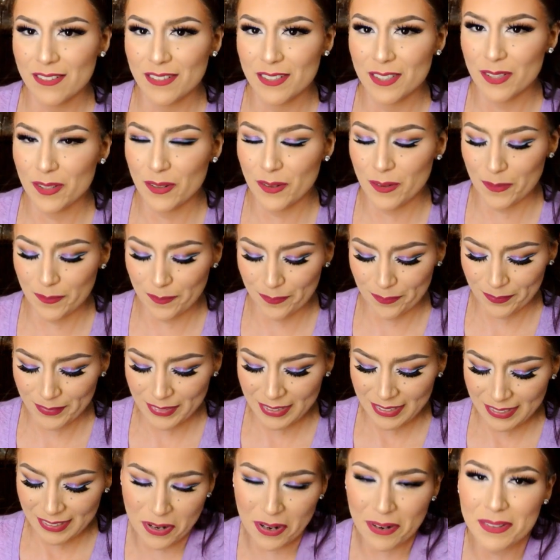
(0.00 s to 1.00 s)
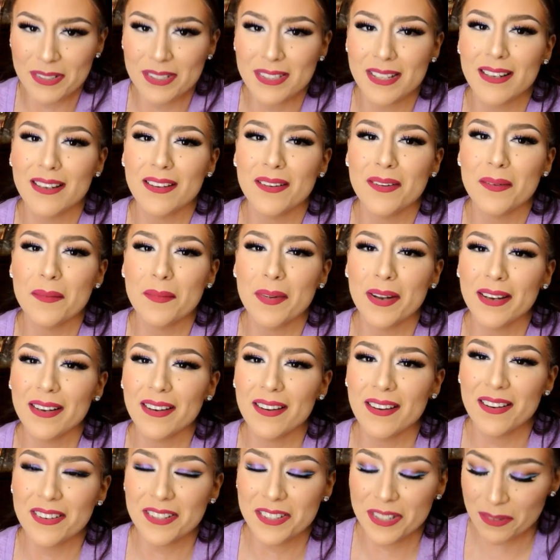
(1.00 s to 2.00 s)
So I was like, oh my
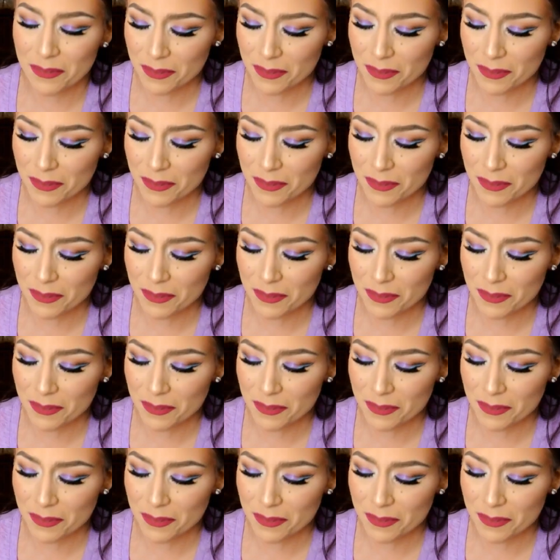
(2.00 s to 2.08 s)
gosh,